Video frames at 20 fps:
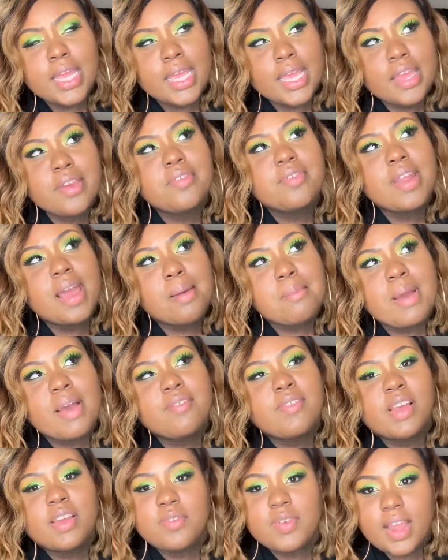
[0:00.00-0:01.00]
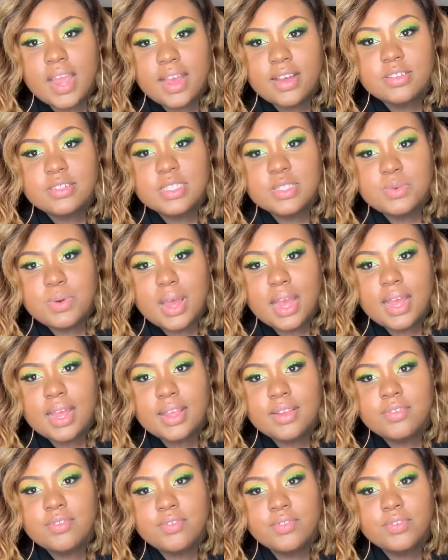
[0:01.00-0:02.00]
if not my favorite
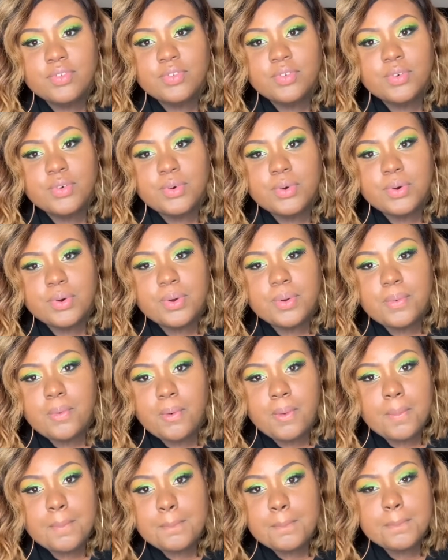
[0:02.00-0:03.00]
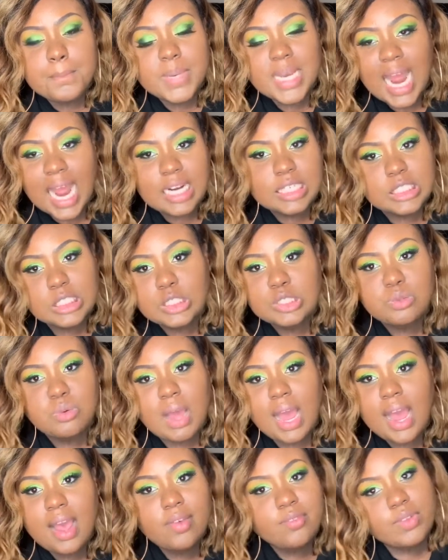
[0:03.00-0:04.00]
housewife or doctor's
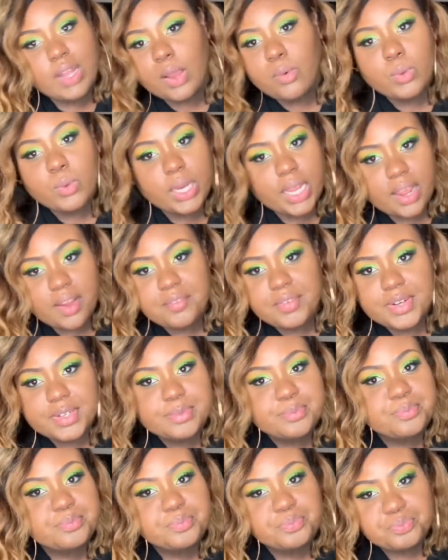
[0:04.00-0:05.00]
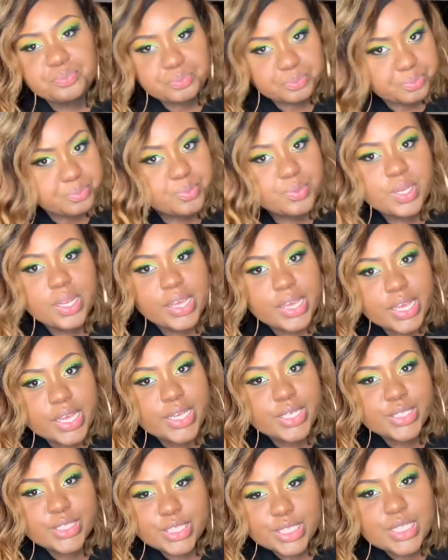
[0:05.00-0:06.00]
wife, like whatever,
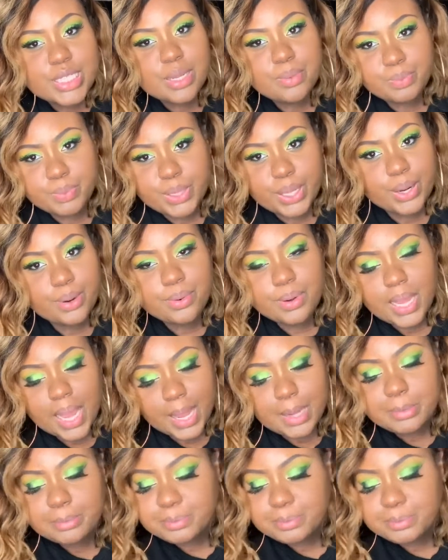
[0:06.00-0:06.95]
she's up there, okay?